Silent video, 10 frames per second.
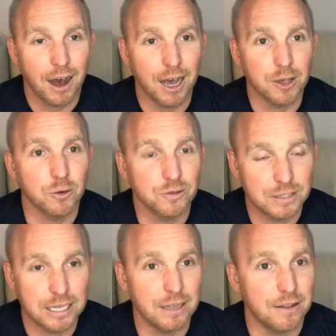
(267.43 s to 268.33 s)
you'll
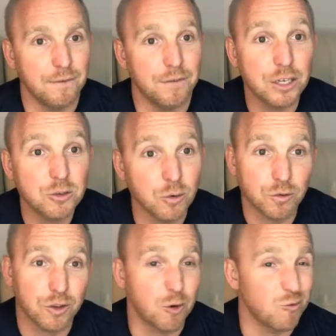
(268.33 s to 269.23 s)
see that the
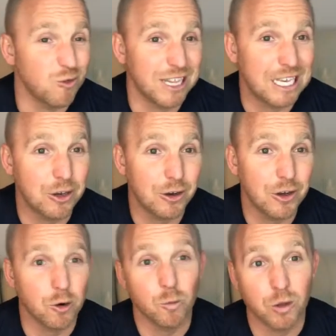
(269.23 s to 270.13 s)
visuals that are really
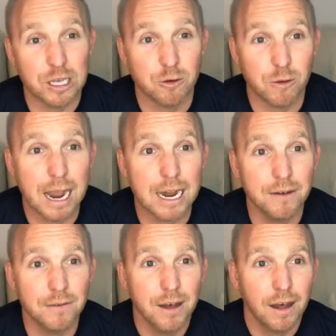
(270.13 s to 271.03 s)
good or really creative,